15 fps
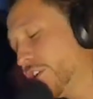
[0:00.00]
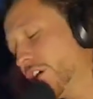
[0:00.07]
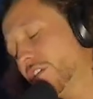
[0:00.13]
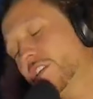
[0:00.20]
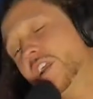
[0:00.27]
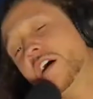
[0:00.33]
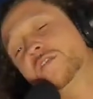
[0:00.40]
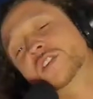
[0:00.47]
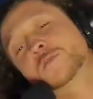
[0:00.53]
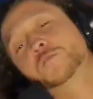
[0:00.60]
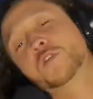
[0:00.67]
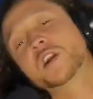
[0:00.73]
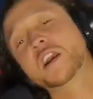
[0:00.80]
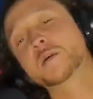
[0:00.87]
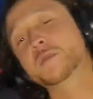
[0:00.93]
all the love and
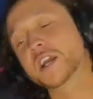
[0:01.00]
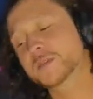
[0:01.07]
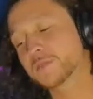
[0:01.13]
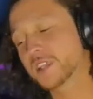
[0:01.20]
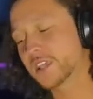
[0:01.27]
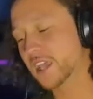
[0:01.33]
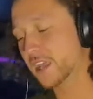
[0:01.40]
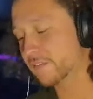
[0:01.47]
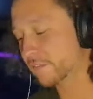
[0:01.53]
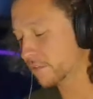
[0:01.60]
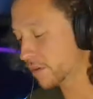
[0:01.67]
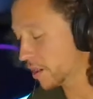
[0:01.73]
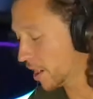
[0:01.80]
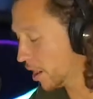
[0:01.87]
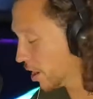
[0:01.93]
support everybody's been
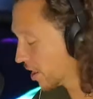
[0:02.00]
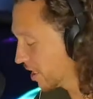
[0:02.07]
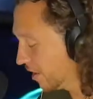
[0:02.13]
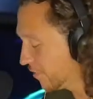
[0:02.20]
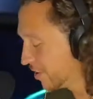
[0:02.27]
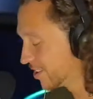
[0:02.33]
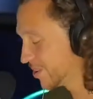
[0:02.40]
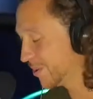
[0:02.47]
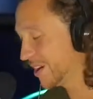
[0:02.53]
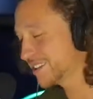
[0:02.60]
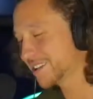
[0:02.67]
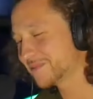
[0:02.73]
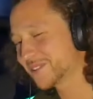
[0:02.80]
given to us.